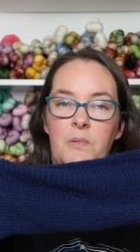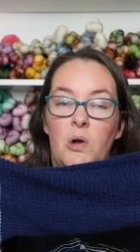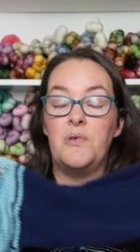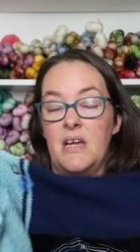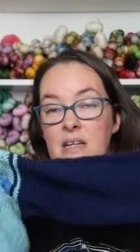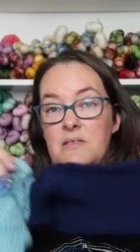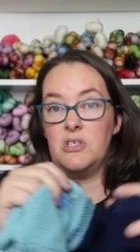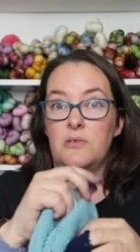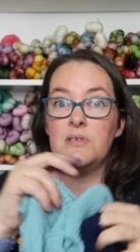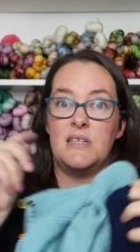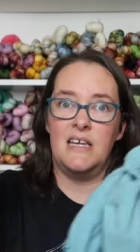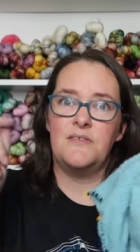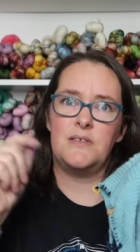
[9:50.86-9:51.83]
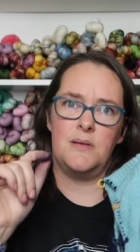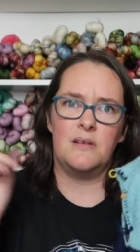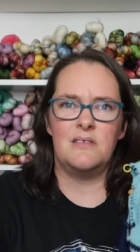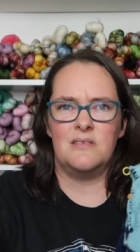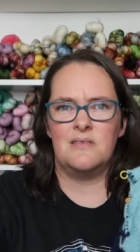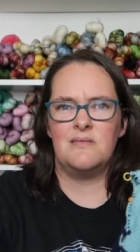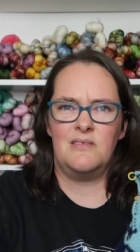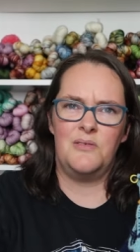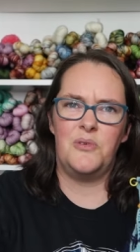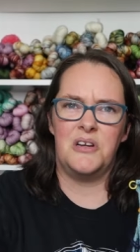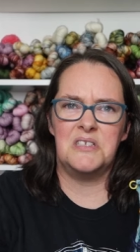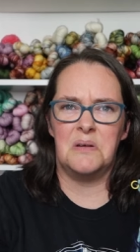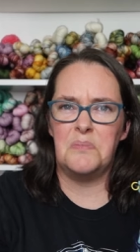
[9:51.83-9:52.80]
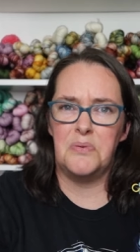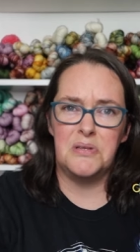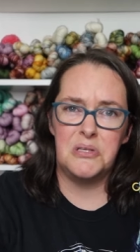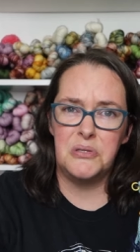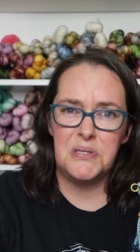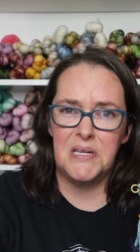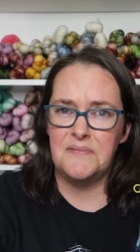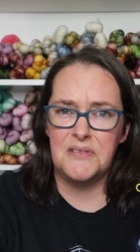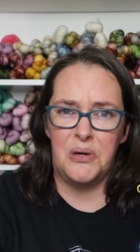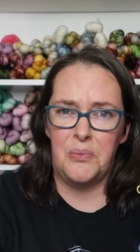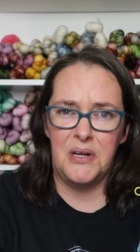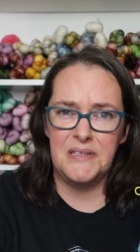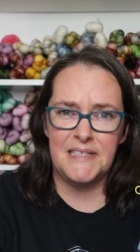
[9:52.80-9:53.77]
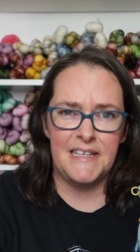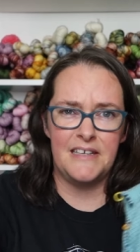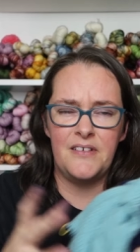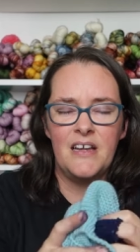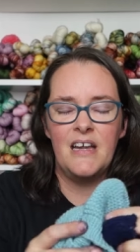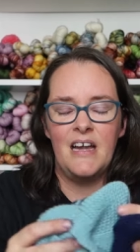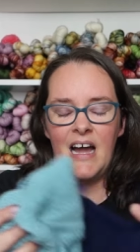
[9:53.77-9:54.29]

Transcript: or knit two sleeves, because you want a jumper with two sleeves, not one sleeve,